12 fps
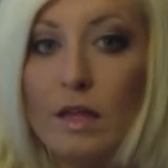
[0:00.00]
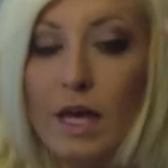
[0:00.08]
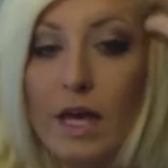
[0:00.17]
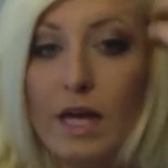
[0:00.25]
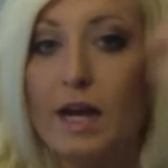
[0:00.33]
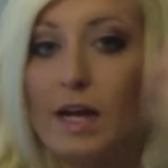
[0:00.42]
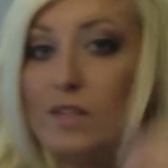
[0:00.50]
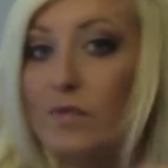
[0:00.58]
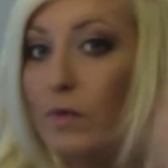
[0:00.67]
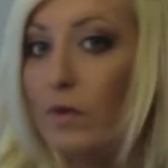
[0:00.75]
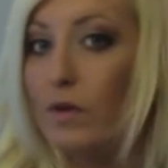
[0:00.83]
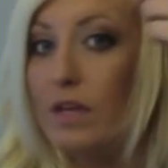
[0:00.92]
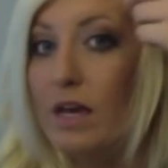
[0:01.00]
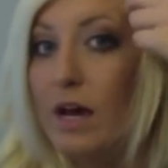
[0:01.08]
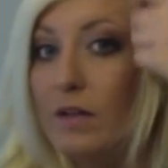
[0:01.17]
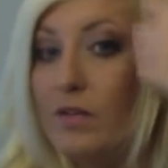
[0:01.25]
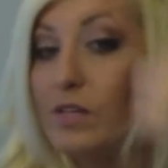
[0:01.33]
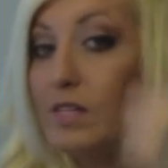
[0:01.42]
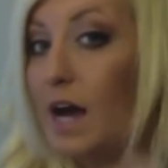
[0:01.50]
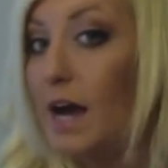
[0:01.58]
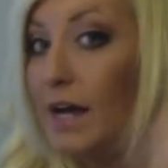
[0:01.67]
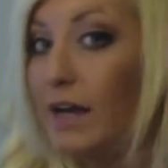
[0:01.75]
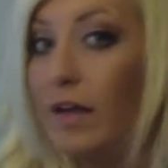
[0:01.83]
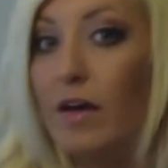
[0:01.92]
And as for the other
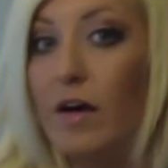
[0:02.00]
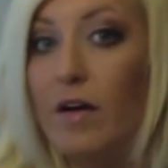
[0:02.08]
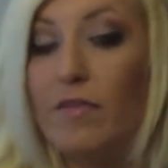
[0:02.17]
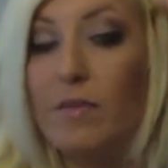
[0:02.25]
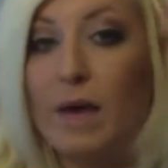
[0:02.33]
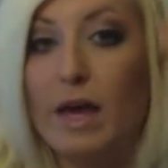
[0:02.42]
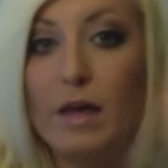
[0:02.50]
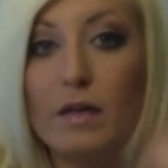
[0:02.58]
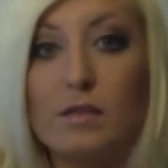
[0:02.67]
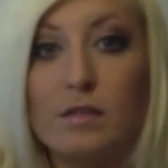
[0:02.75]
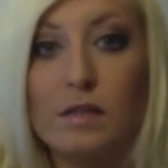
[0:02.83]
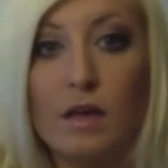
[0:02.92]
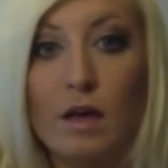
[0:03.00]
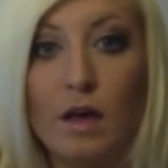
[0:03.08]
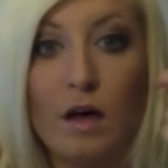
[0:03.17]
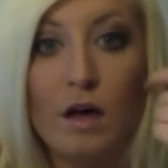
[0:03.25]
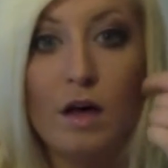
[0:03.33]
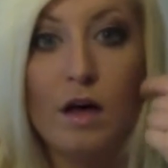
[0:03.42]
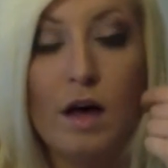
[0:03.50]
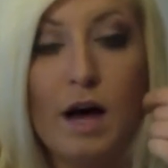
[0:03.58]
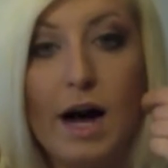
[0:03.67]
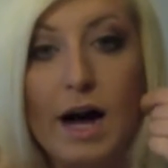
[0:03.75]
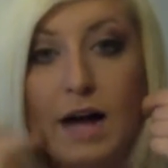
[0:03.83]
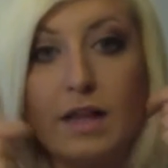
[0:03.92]
side of the bangs,
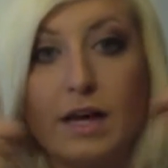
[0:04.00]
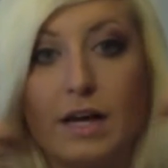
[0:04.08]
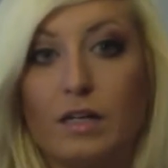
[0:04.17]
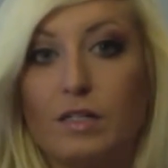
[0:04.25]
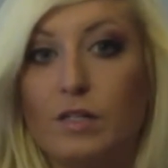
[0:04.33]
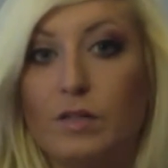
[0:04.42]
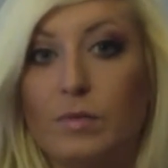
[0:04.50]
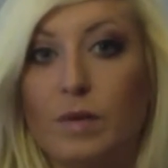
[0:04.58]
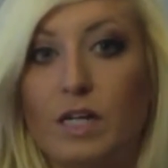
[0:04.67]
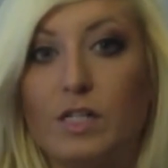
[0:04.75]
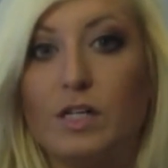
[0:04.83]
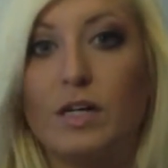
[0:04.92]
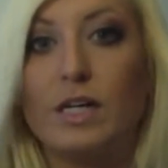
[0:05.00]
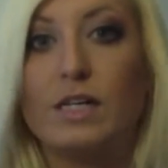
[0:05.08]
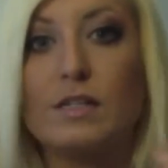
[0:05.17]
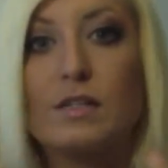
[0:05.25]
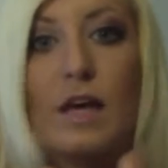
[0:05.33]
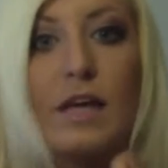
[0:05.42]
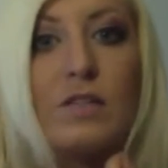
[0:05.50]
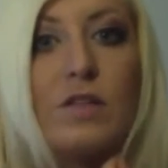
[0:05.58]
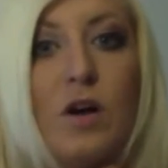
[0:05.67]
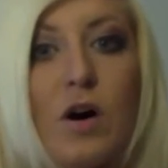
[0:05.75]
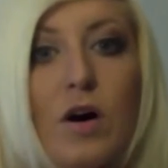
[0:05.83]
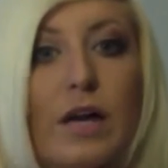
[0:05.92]
I like to make sure it is as
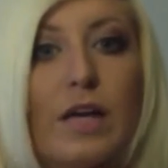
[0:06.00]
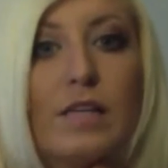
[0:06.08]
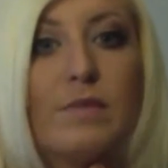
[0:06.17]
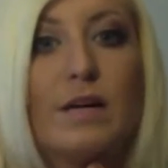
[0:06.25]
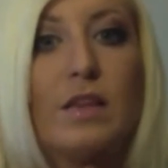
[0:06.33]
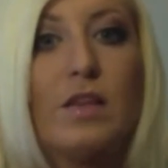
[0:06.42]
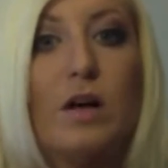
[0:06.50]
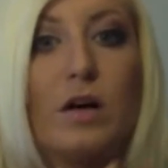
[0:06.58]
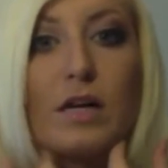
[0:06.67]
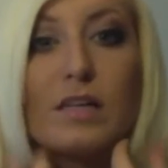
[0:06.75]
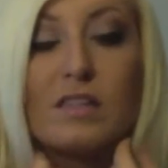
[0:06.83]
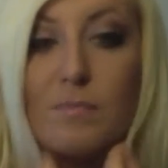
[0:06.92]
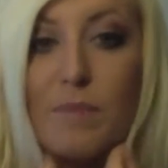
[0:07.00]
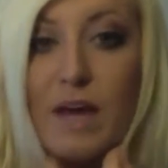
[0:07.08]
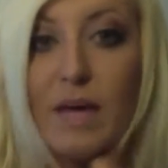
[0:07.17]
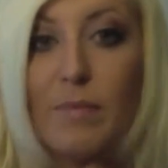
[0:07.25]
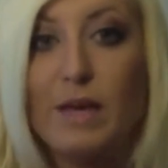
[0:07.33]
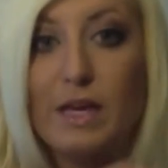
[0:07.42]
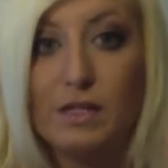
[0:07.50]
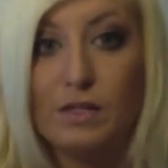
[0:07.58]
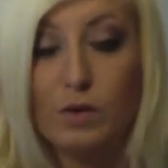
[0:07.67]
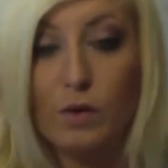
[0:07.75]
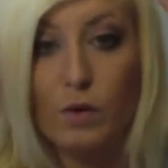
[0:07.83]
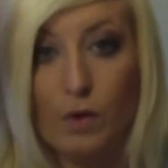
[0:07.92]
long as my longest bang piece
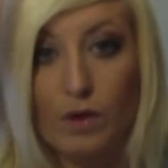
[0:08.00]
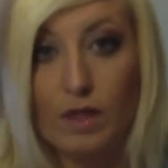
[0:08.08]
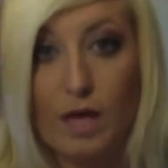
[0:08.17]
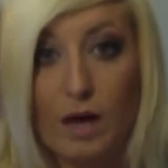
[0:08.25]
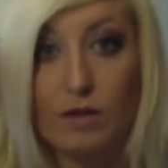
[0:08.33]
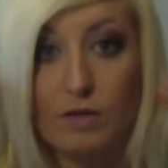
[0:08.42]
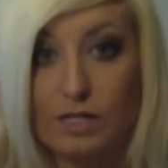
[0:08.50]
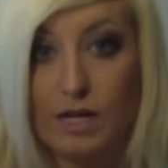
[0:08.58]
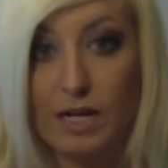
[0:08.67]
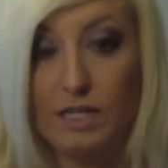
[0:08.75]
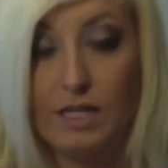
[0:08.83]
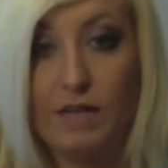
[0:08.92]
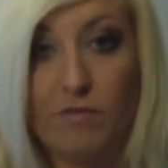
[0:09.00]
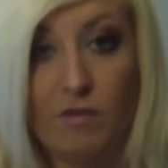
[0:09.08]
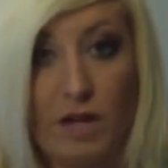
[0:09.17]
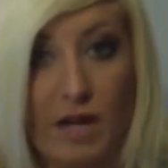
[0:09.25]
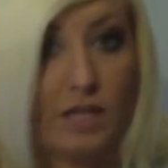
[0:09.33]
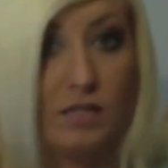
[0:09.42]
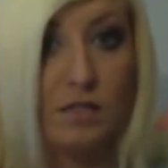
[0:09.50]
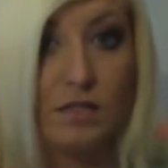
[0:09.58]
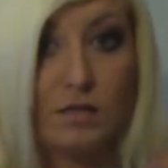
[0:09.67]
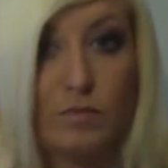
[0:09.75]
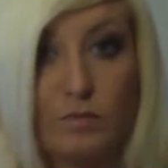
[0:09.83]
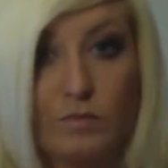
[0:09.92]
on the other side to give a nice
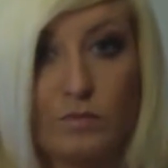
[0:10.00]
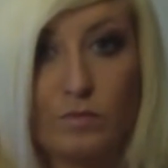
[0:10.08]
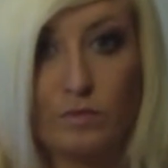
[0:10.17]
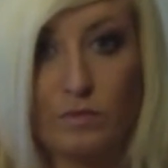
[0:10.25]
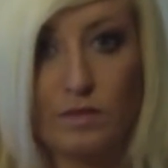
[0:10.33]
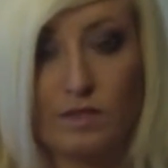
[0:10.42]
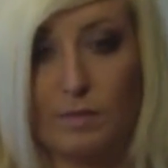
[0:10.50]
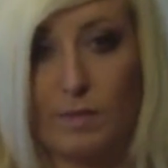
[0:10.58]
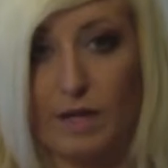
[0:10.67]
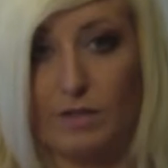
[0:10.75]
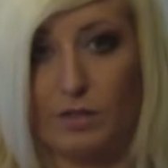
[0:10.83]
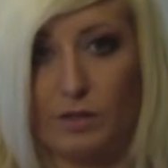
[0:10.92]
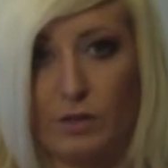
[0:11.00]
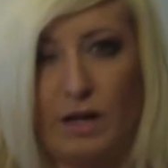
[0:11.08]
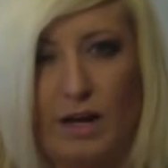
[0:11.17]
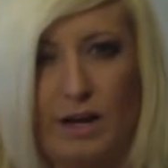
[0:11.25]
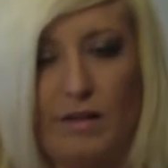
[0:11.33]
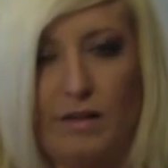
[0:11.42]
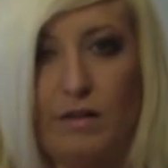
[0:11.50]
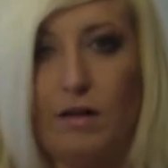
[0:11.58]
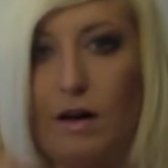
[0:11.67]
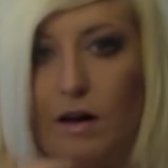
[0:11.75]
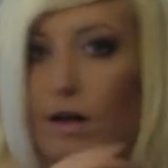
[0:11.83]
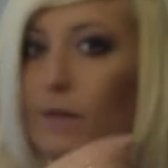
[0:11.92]
symmetrical kind
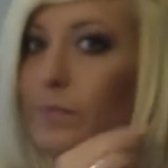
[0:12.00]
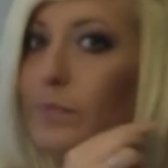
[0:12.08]
of